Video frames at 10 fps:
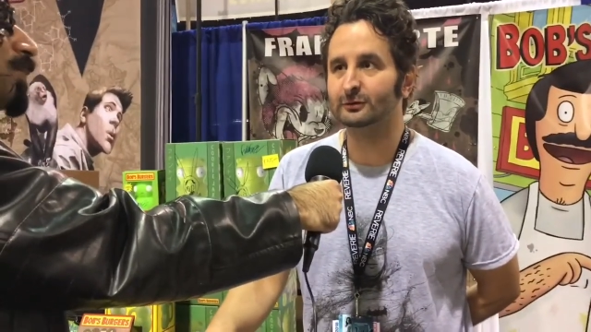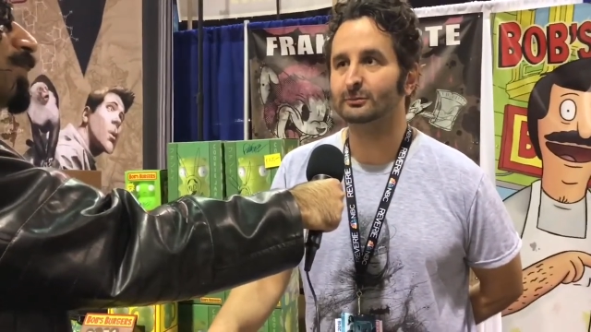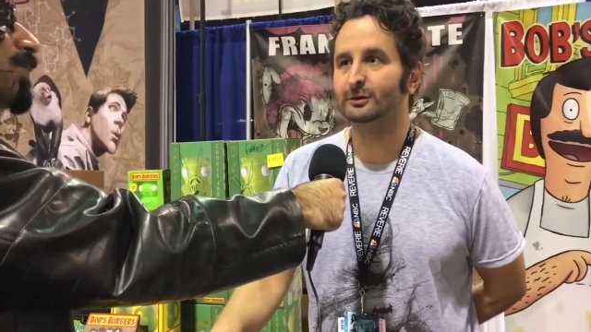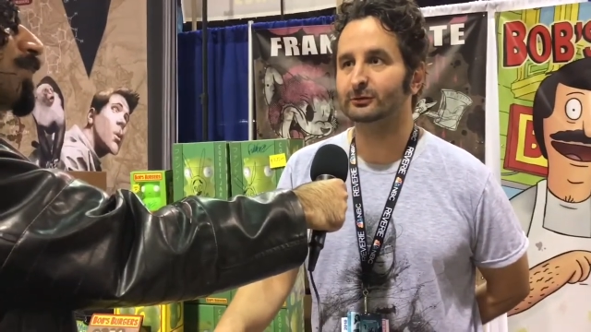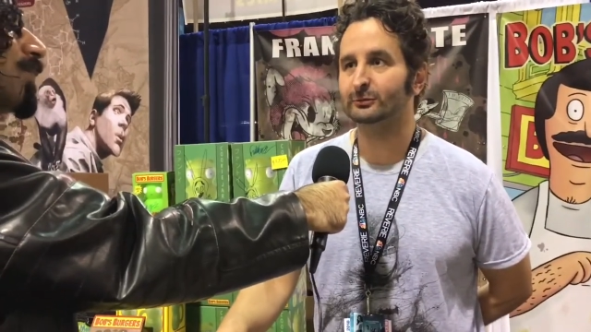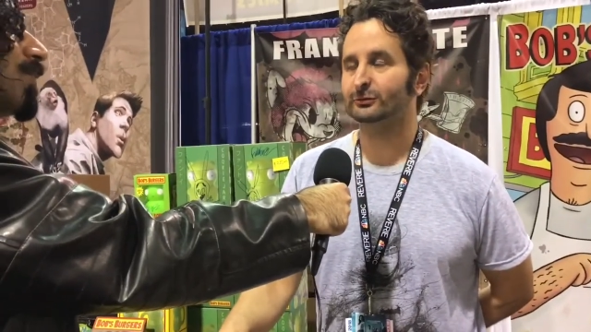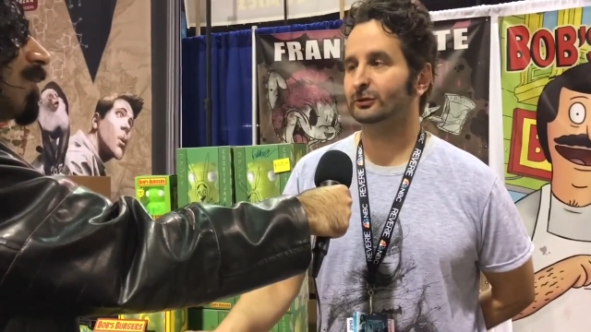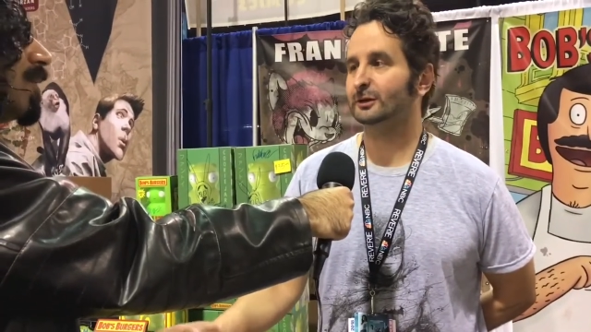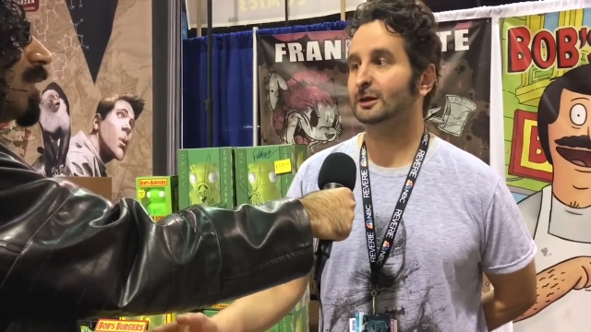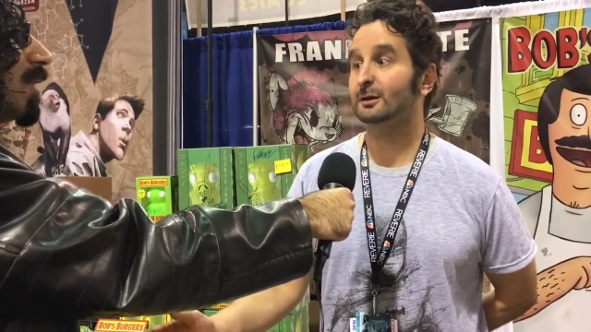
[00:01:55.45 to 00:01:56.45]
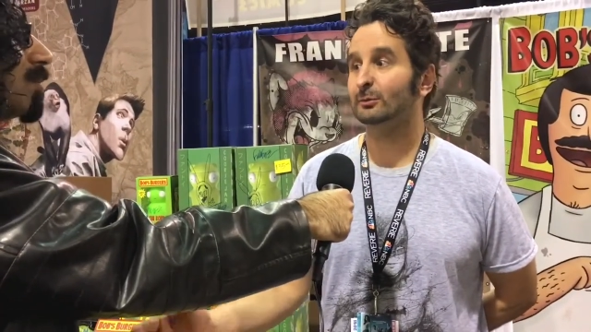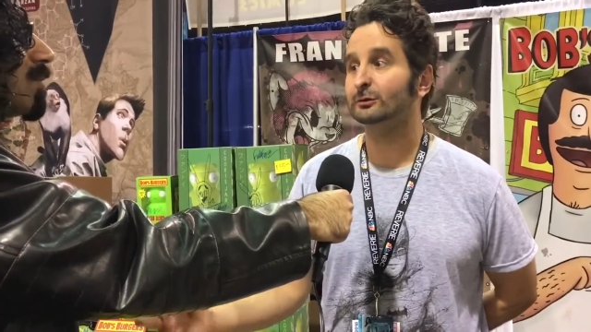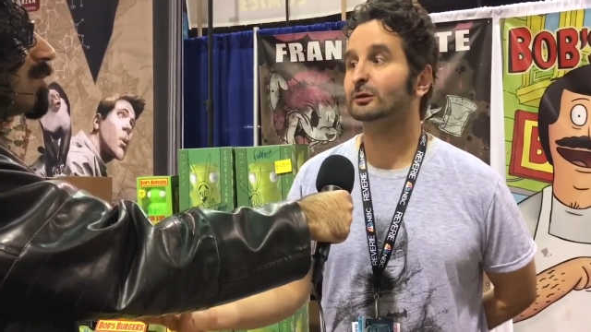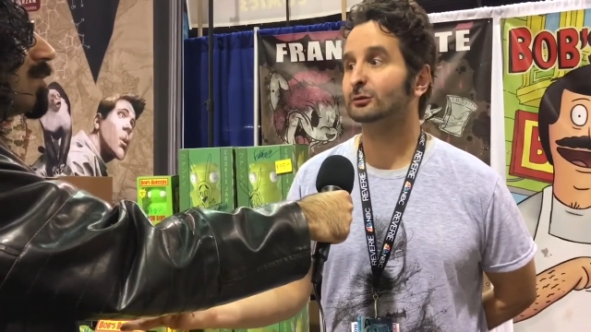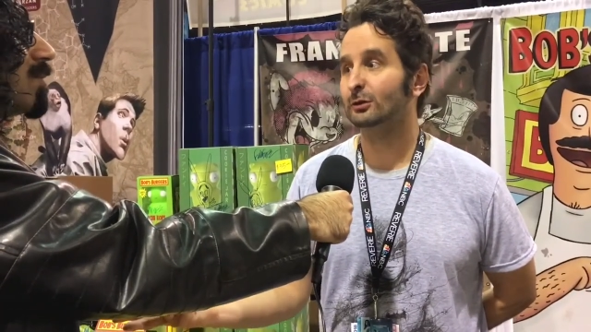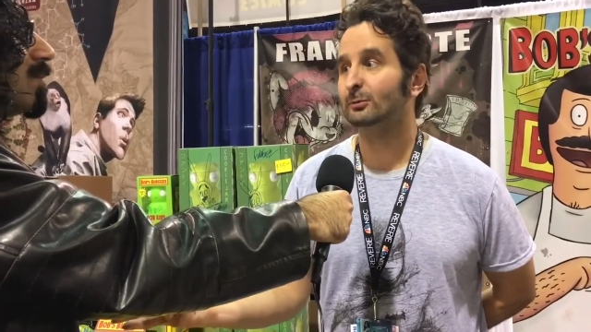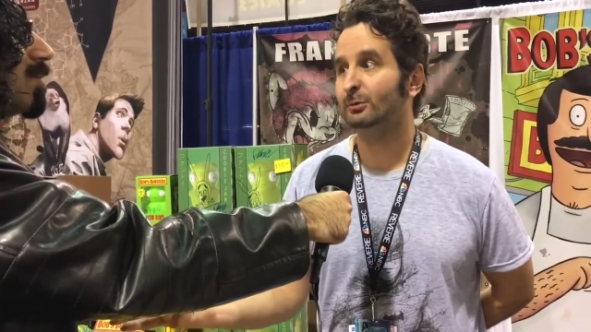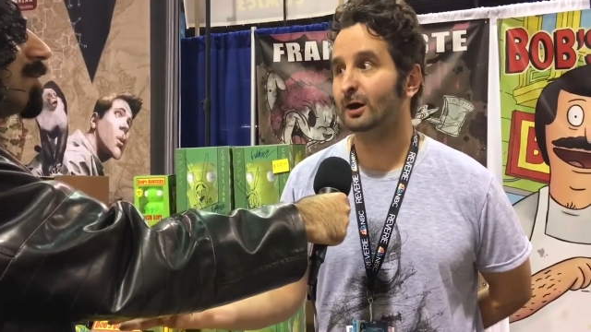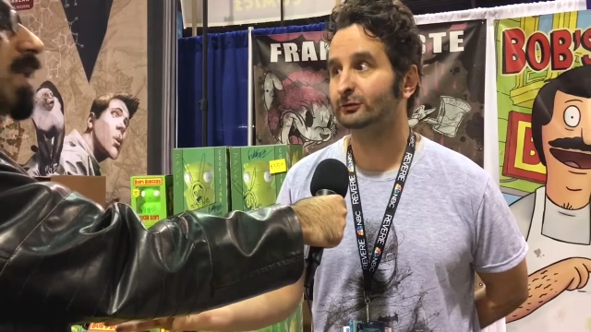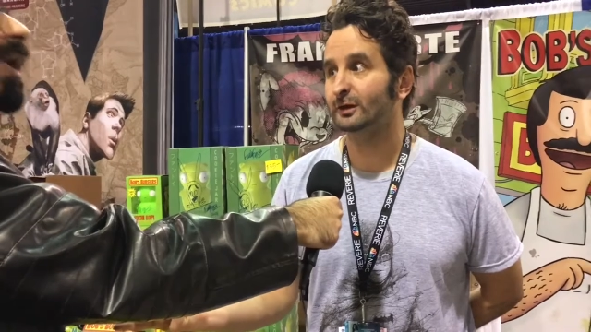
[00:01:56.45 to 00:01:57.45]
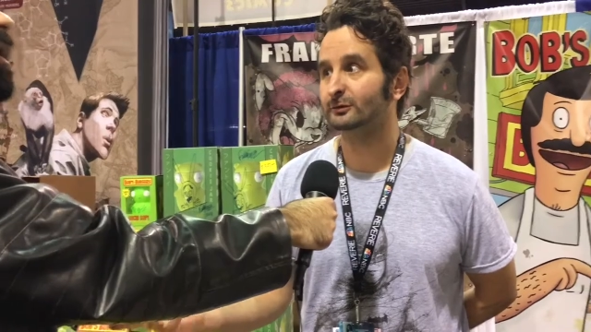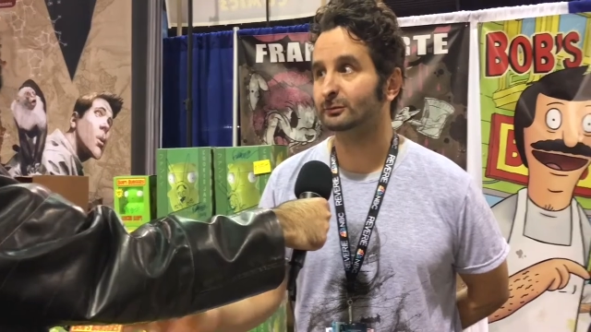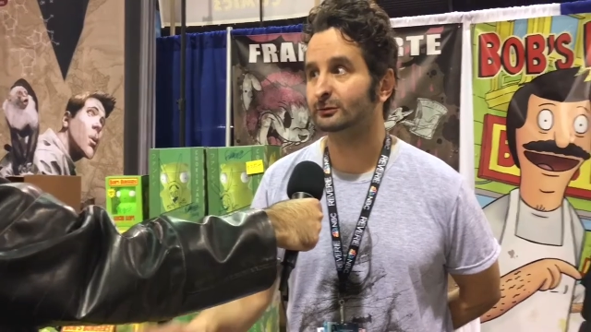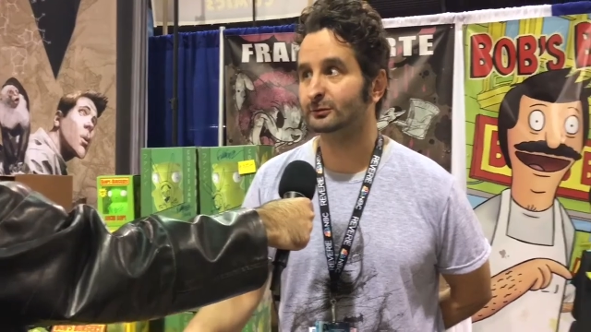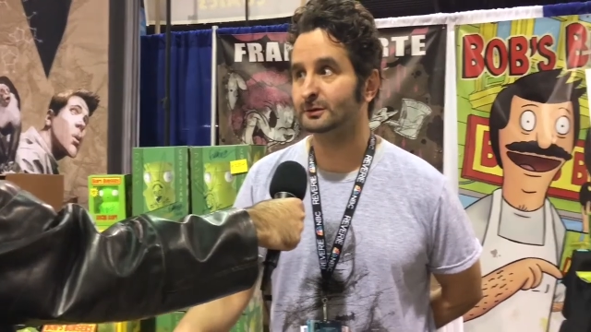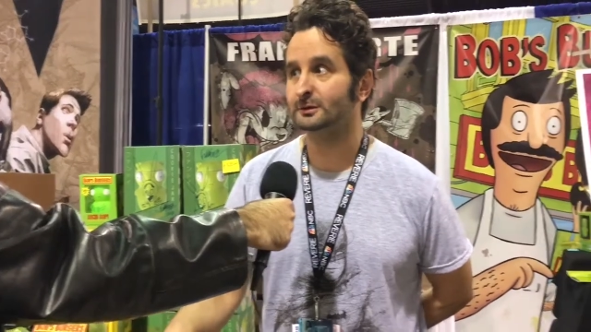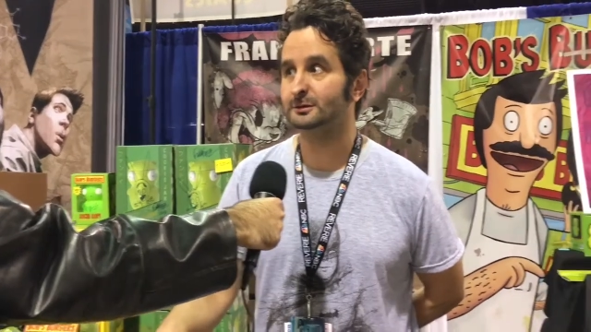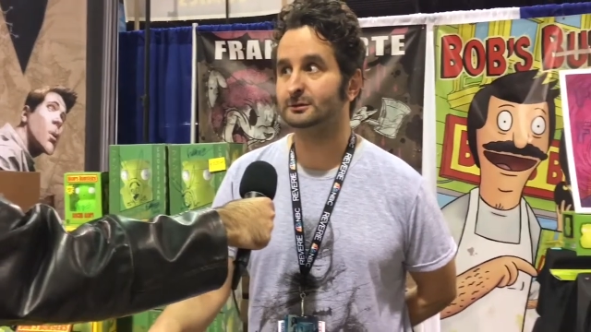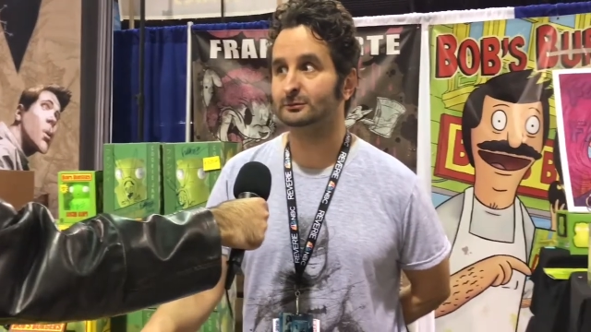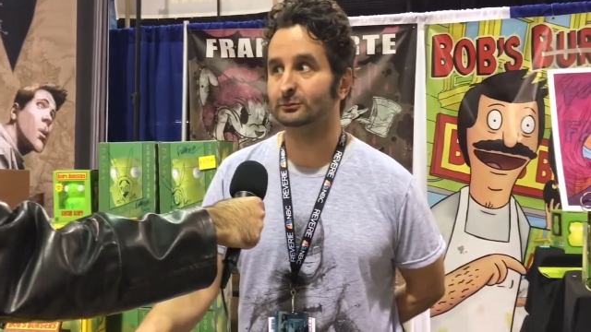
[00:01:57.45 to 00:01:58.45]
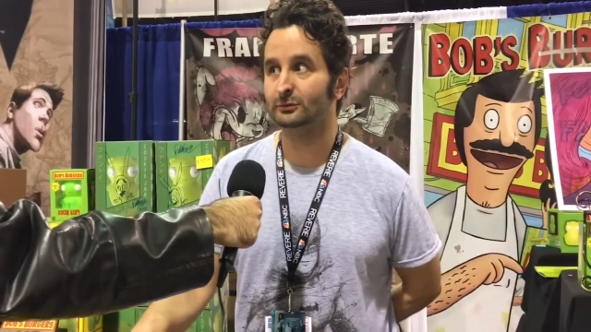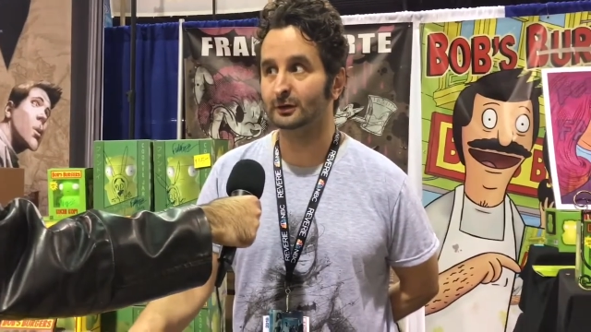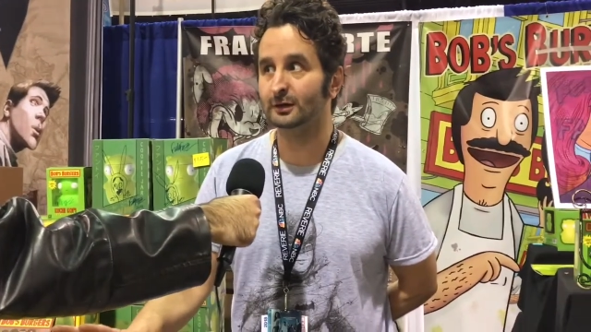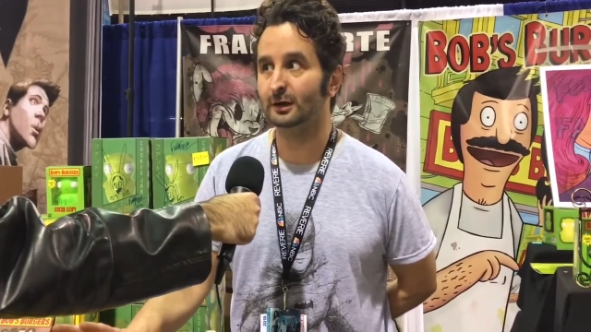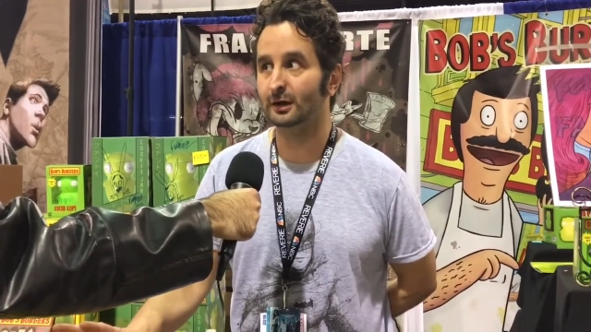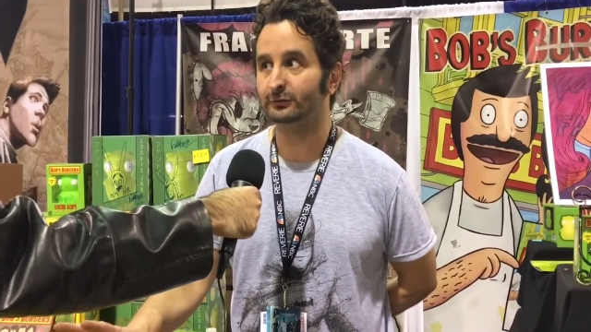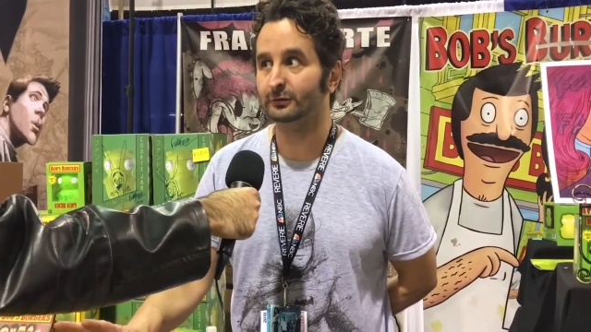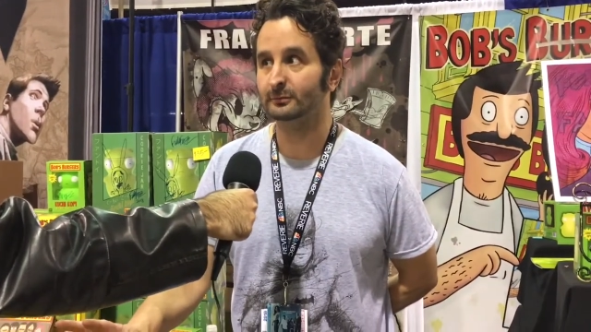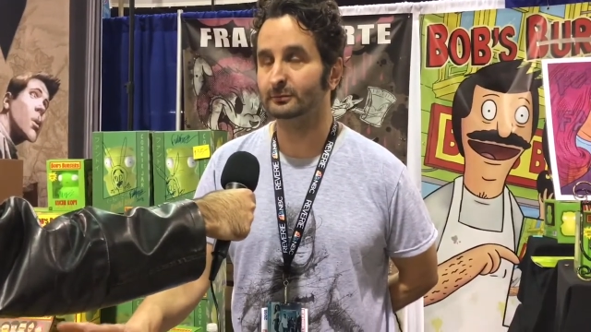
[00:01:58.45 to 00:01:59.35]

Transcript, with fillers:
Speaker 1: cool because it was a Guillermo del Toro project, which was really awesome.